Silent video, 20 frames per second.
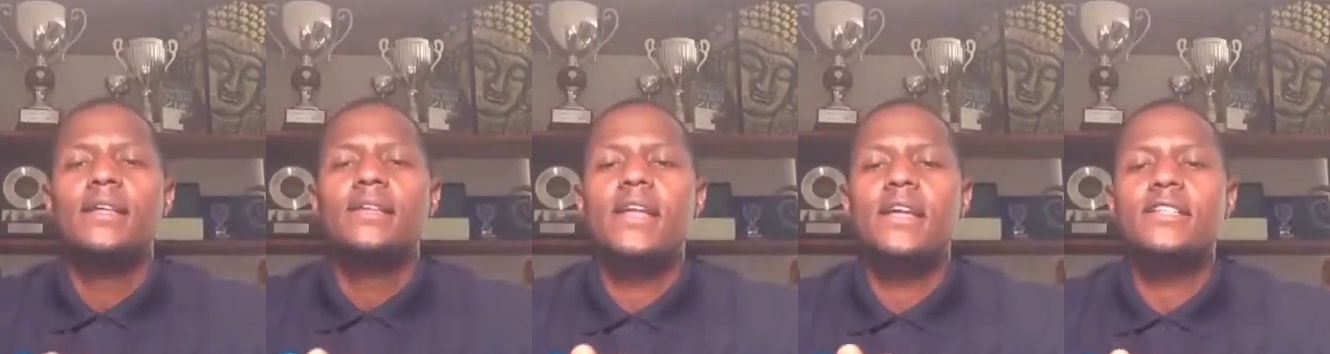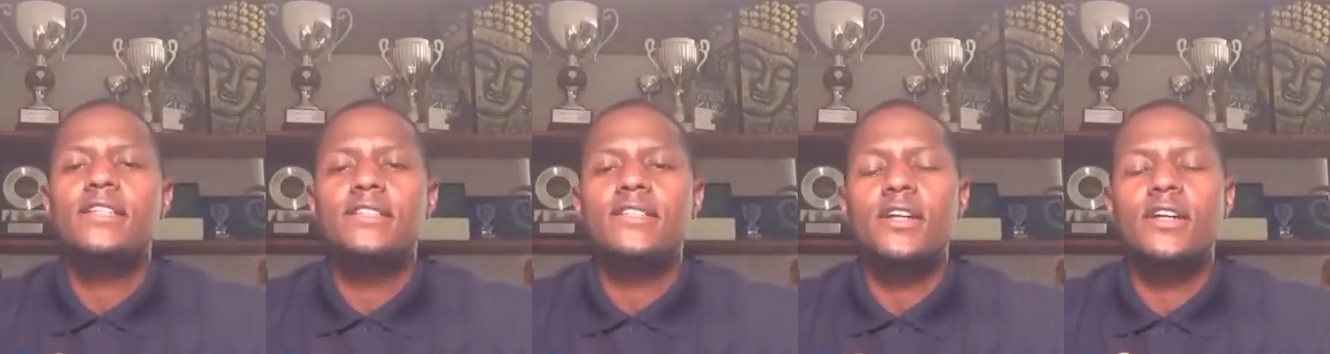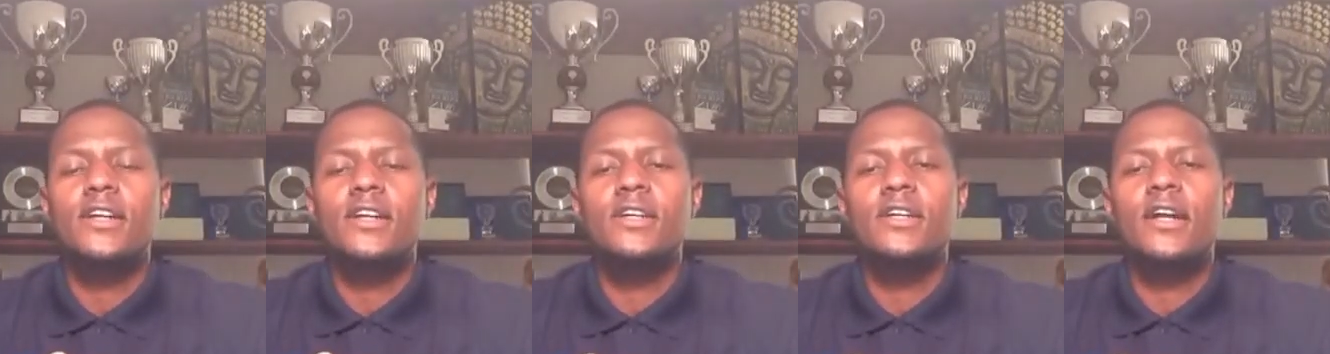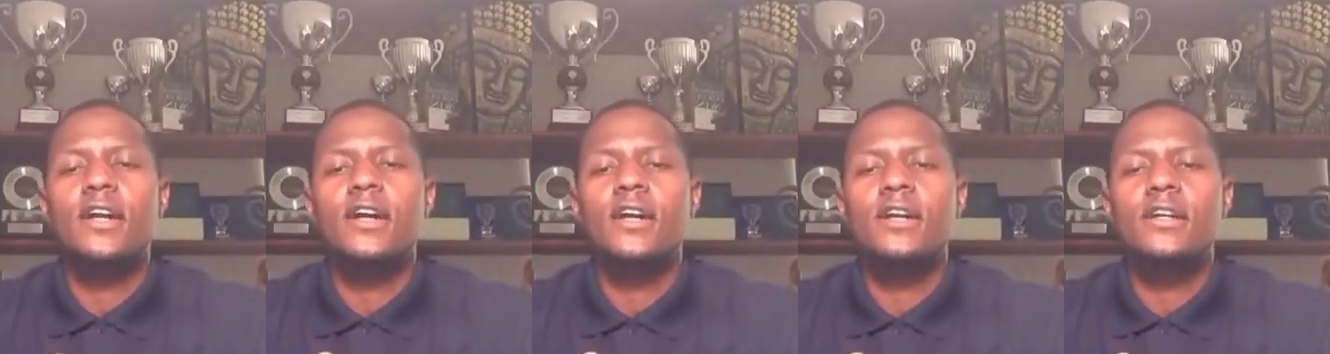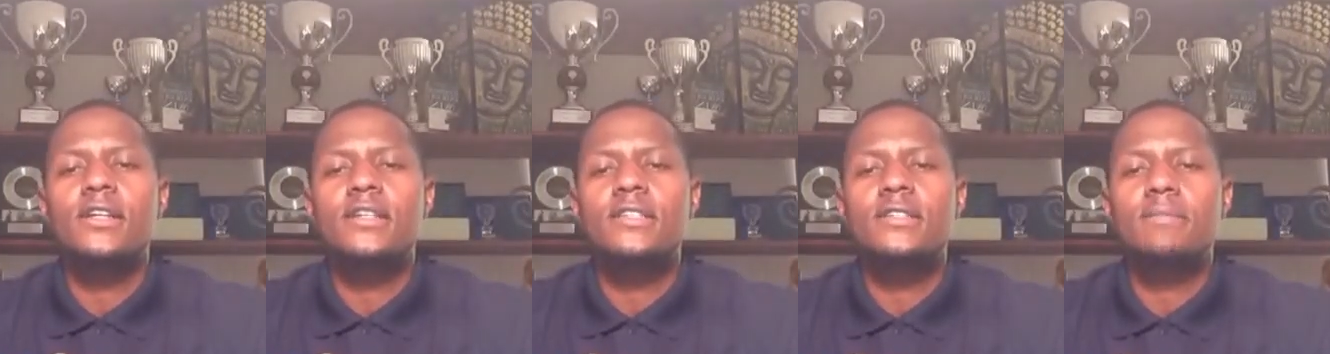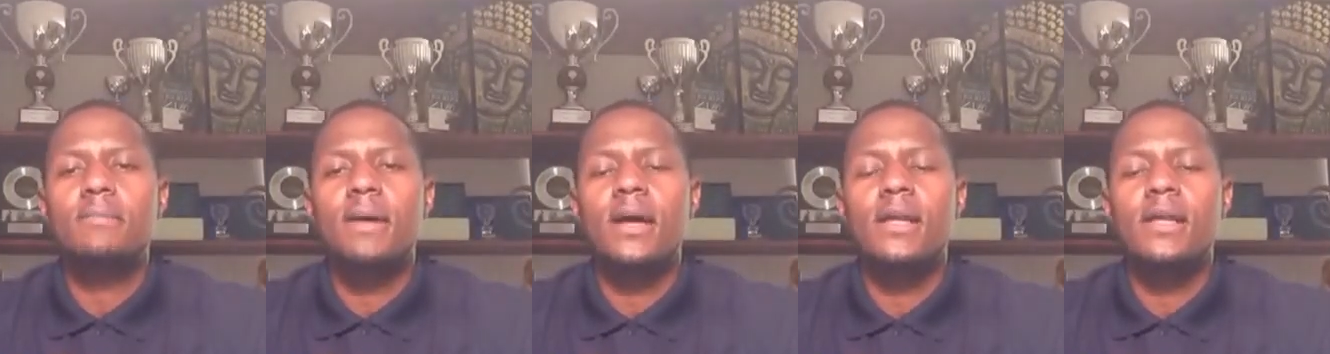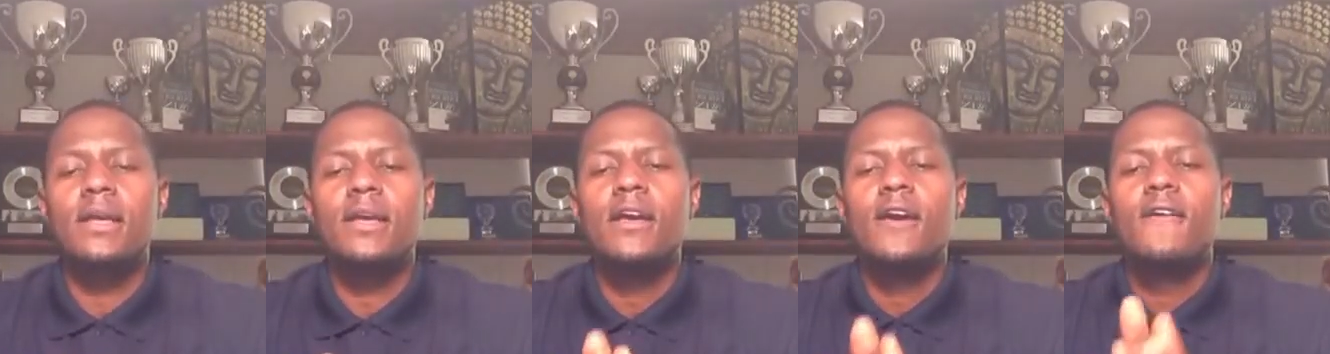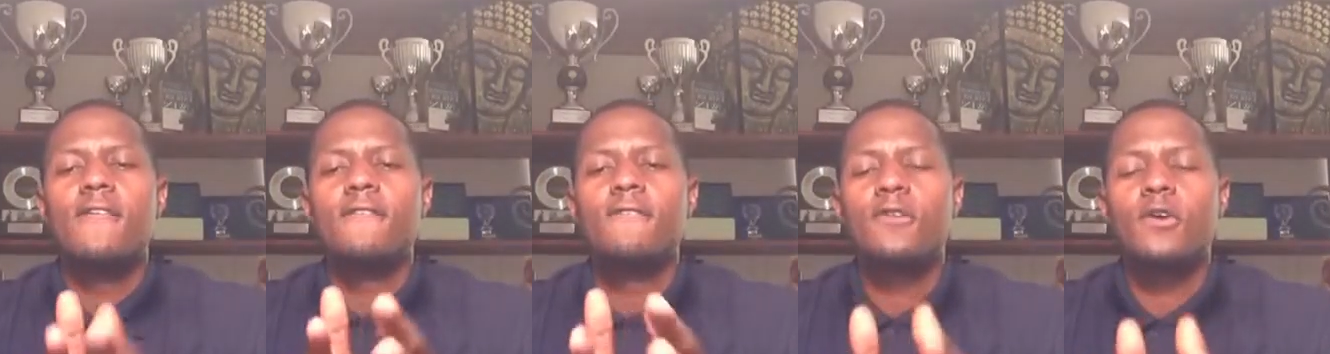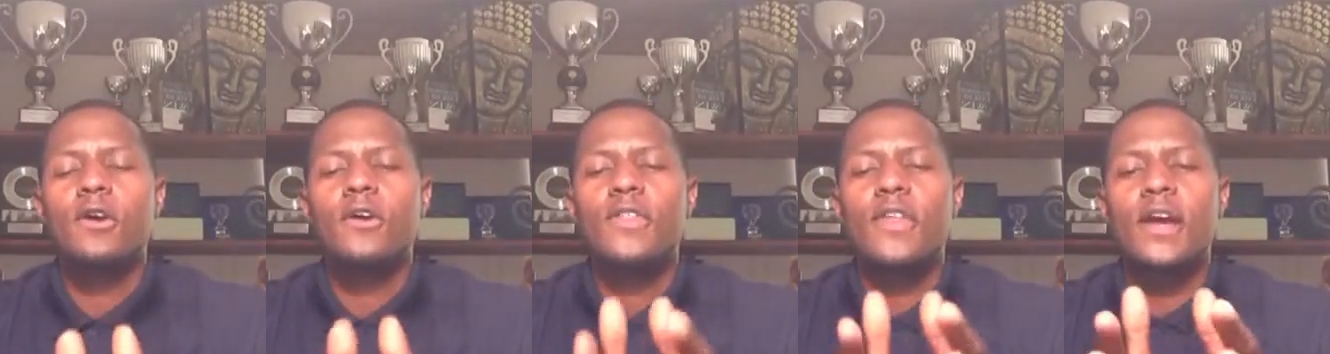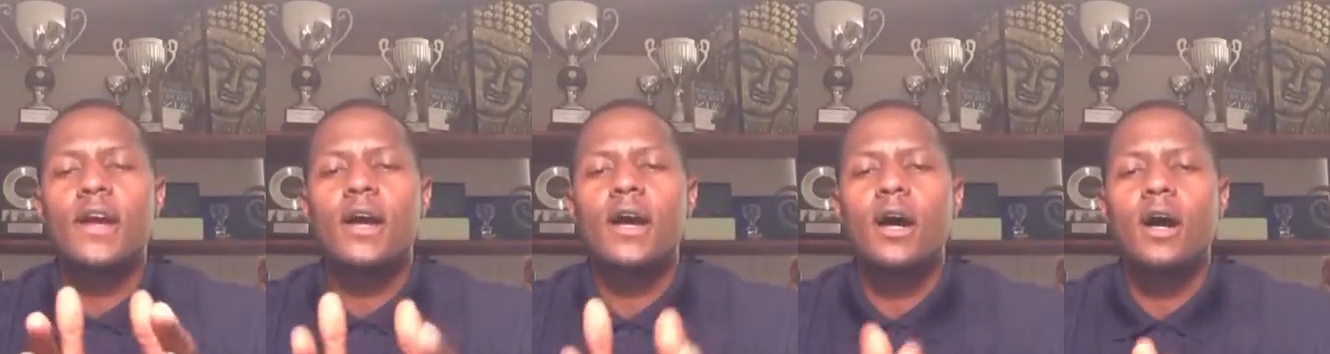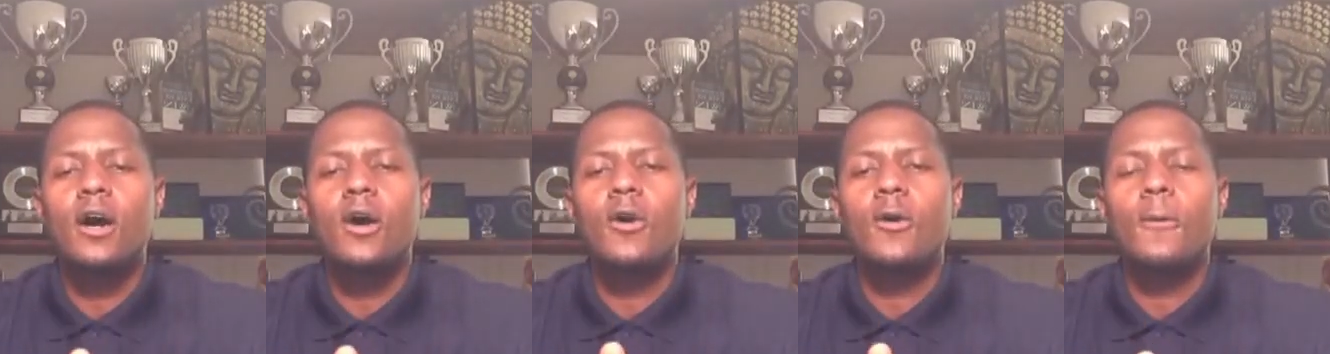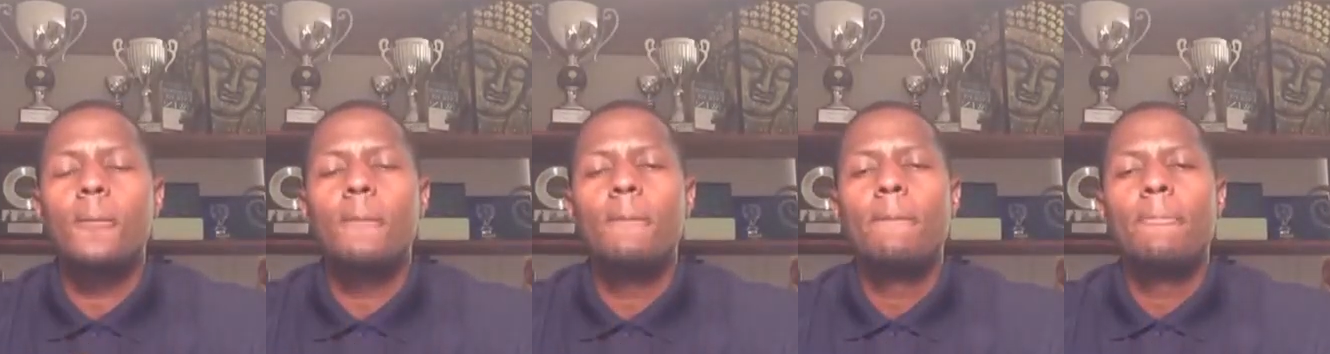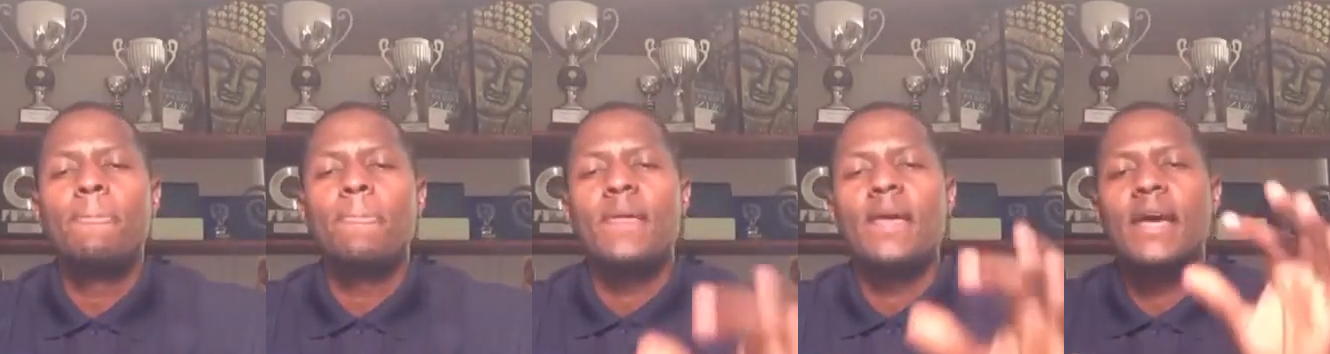They just earn the earnest money for their home,